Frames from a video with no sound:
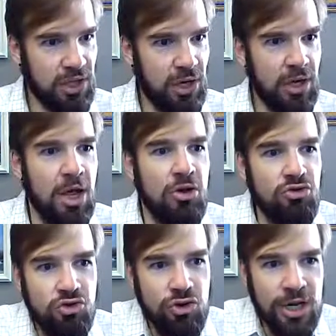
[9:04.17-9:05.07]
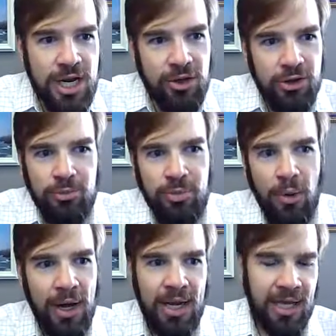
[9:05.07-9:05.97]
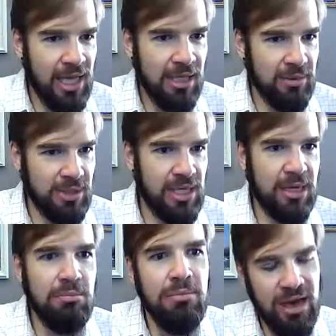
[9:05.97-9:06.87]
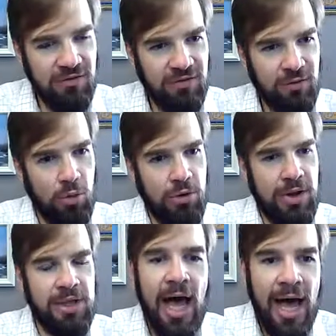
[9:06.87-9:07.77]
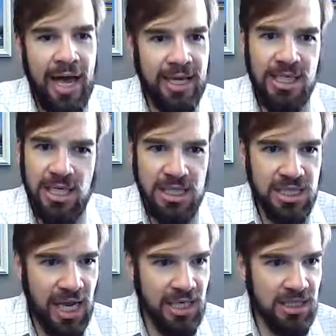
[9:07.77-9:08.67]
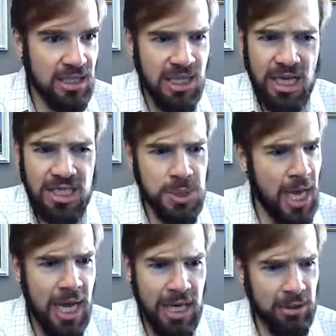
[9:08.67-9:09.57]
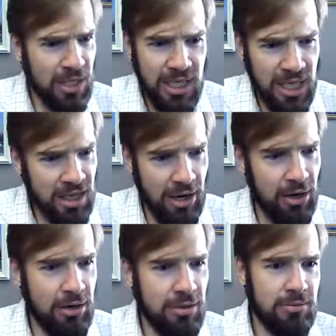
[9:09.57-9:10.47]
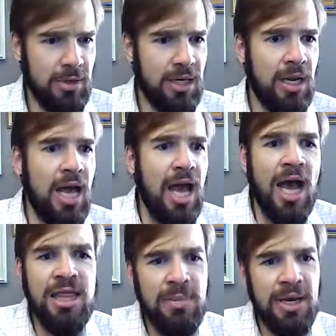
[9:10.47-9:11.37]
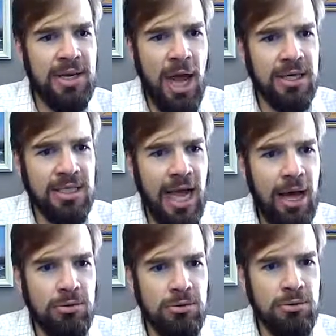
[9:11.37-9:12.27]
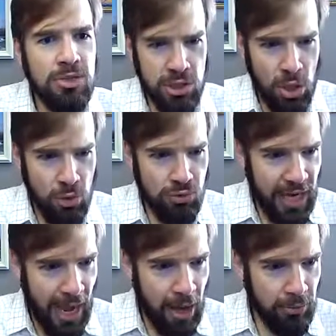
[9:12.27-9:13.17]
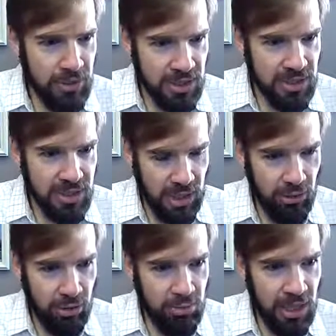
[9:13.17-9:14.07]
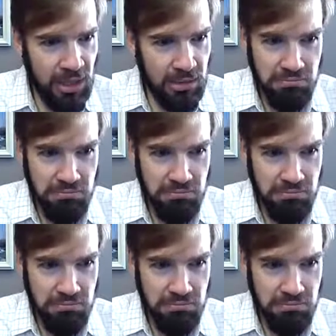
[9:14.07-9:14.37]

on critical poetic elements like metaphor and lines and stanzas, and that's fine. We'd get there. Right? Had they been knocked out, slowed down considerably?